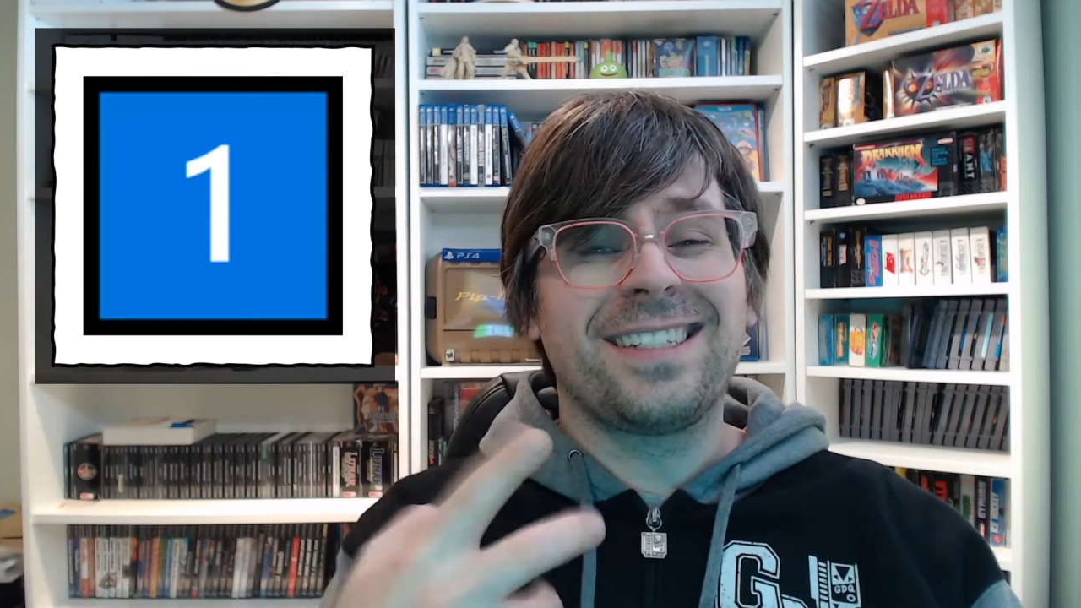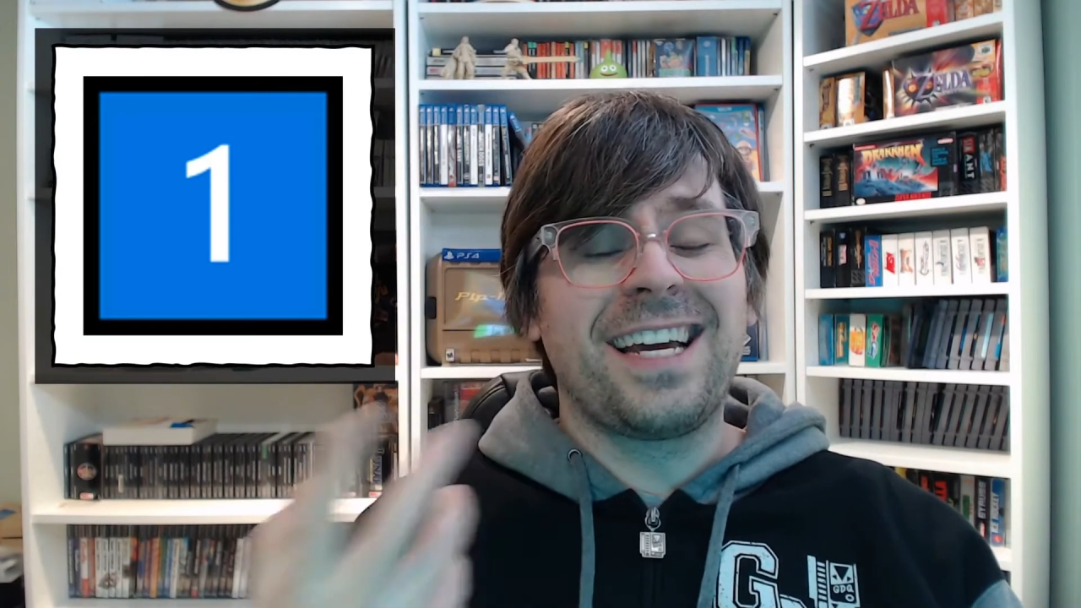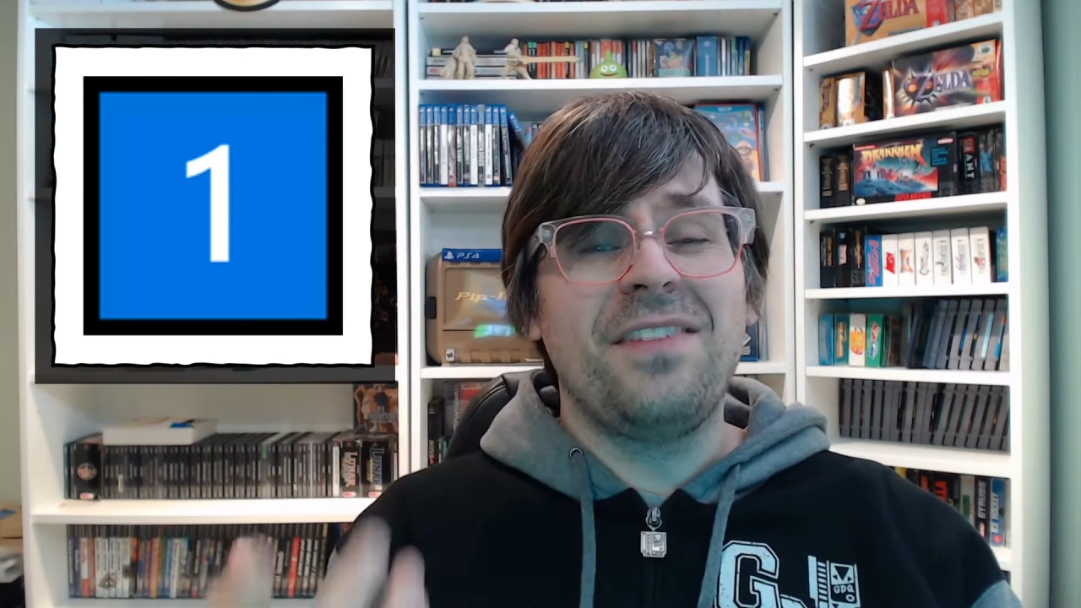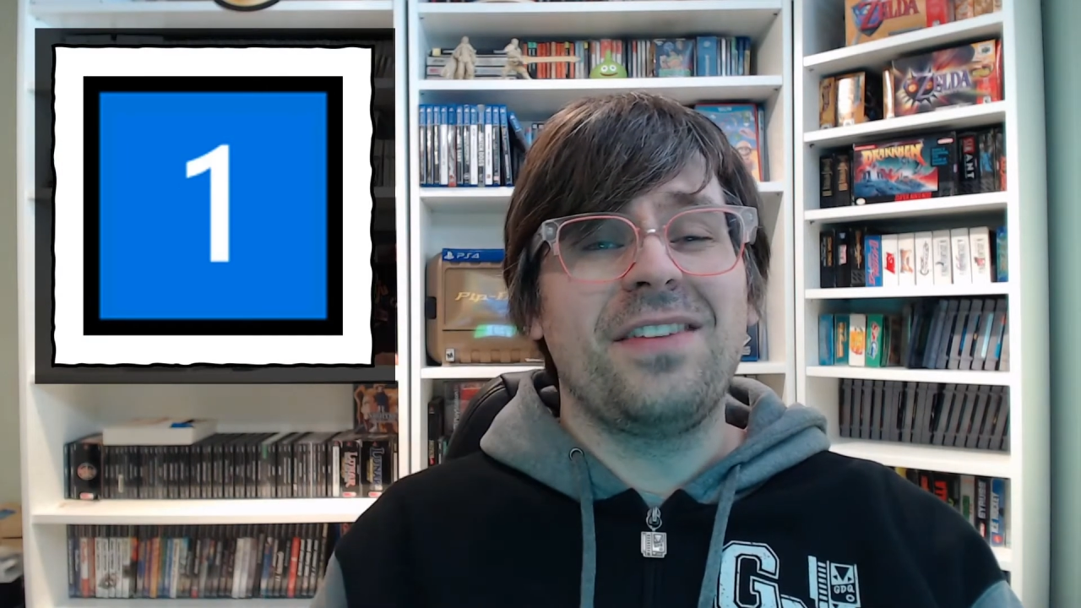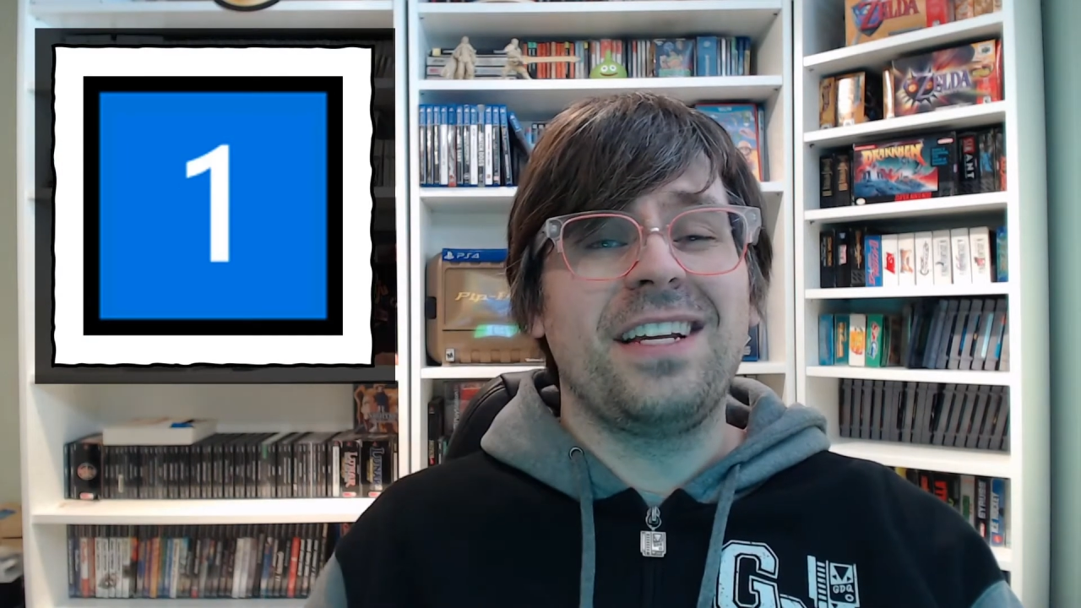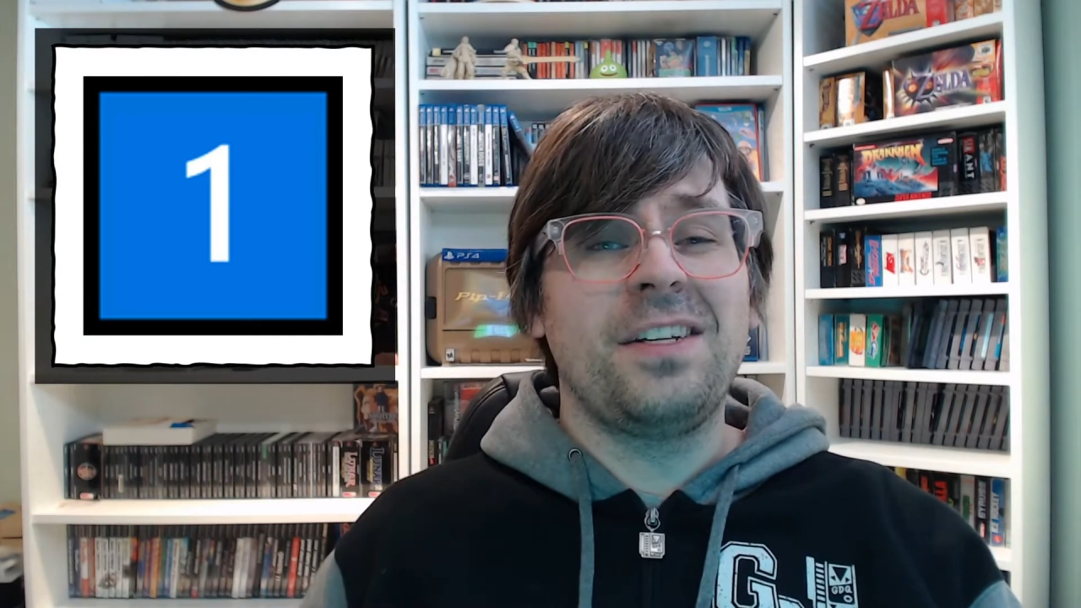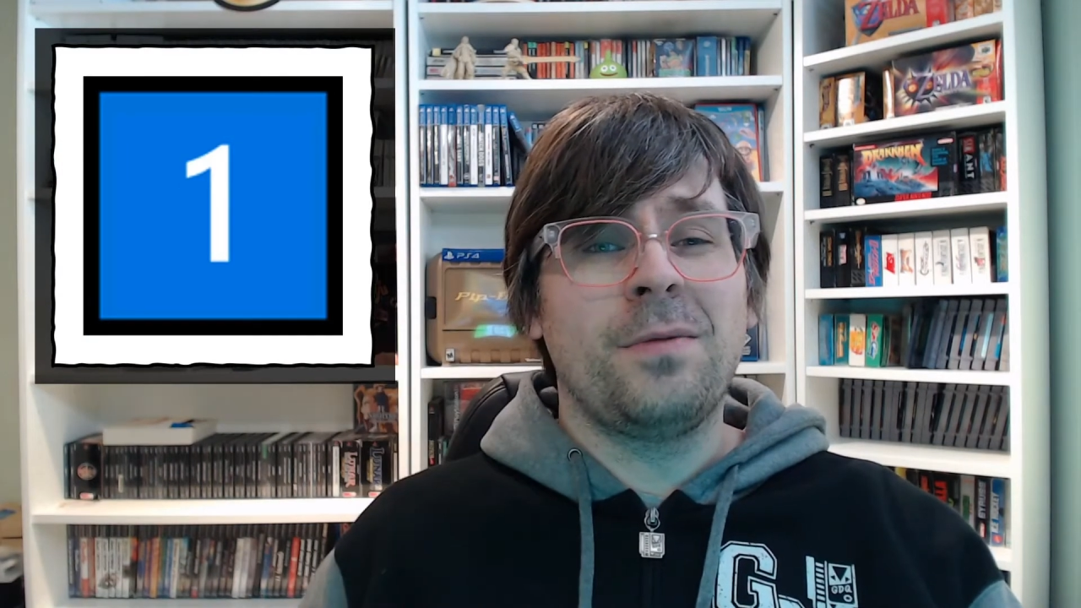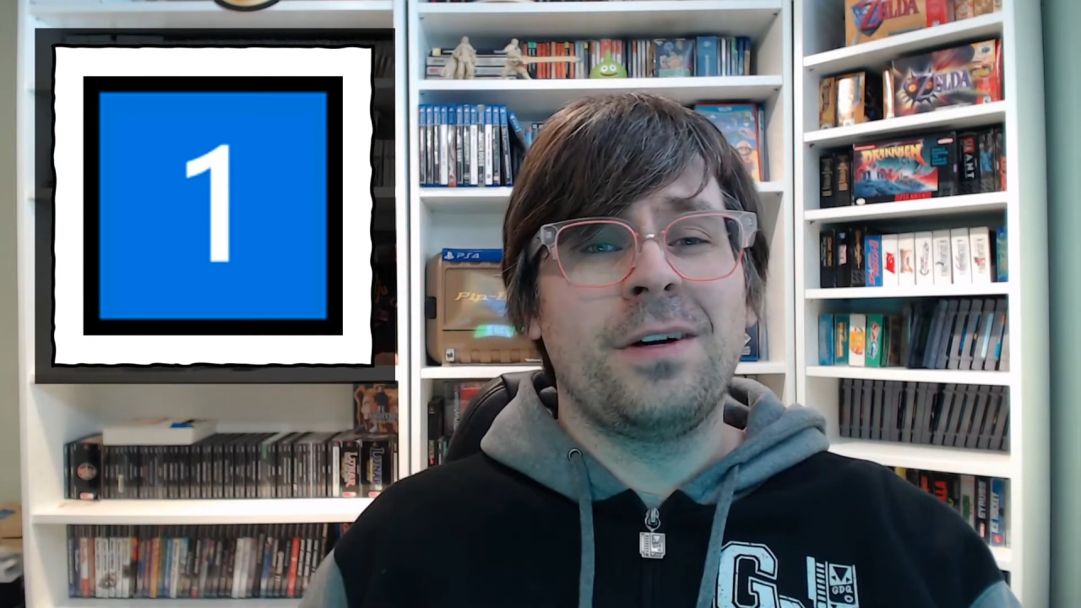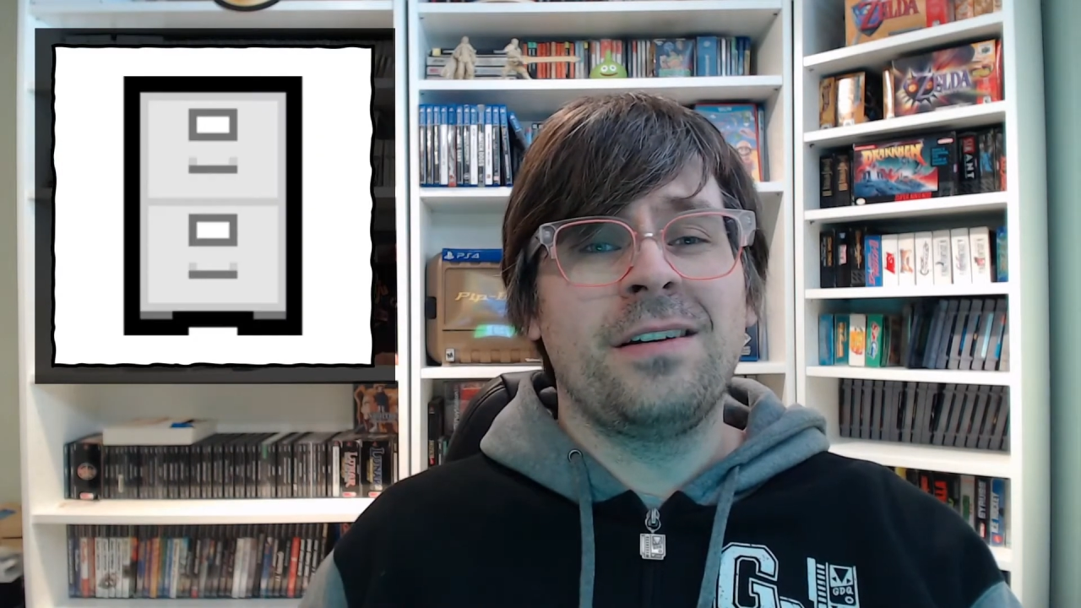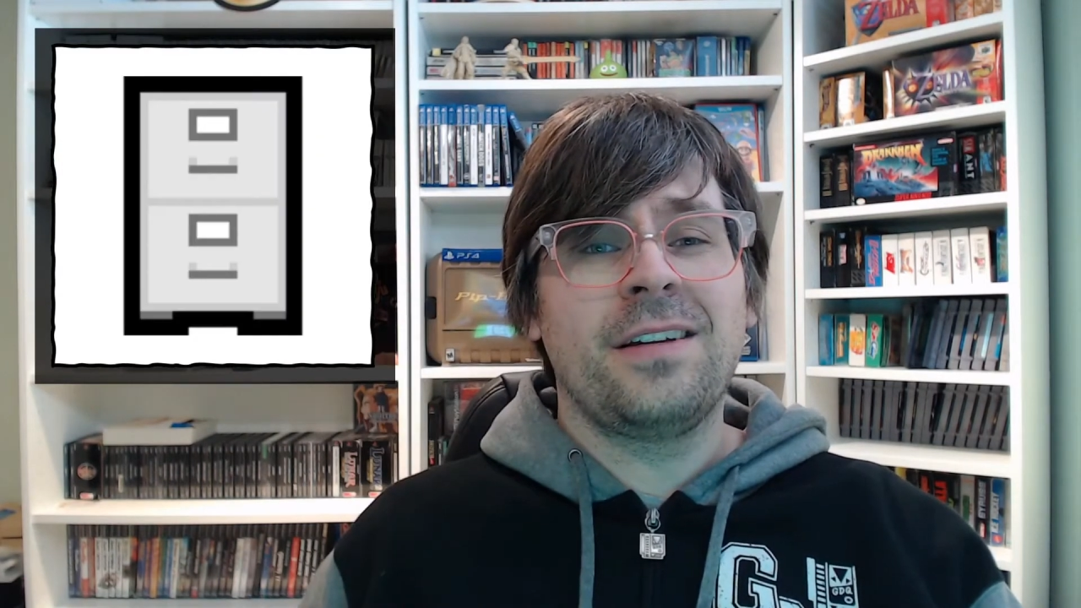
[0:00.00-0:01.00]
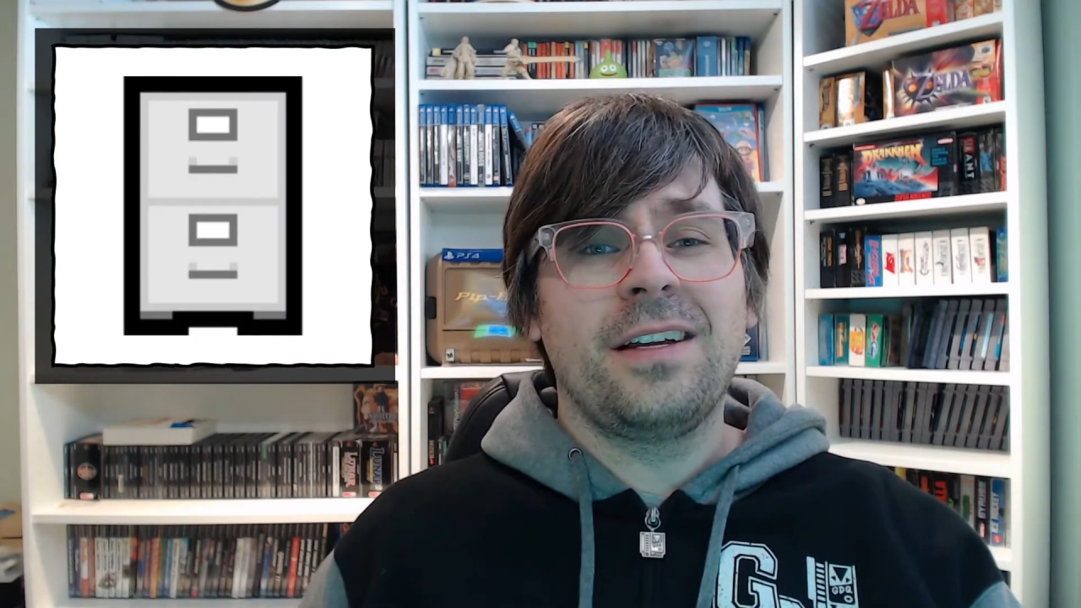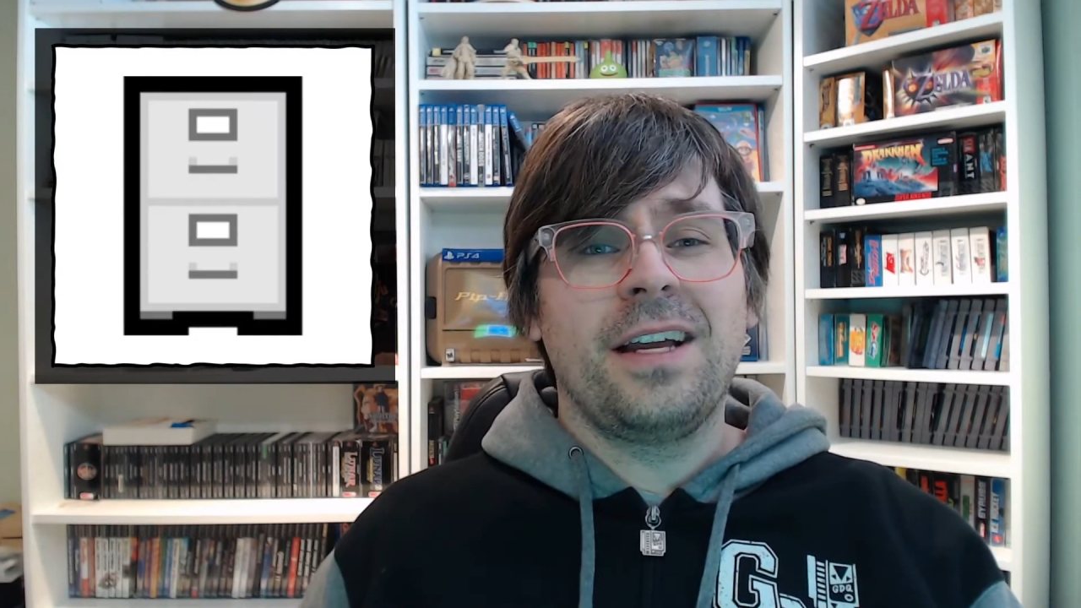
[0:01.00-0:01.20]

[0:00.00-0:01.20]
is kind of an easy one,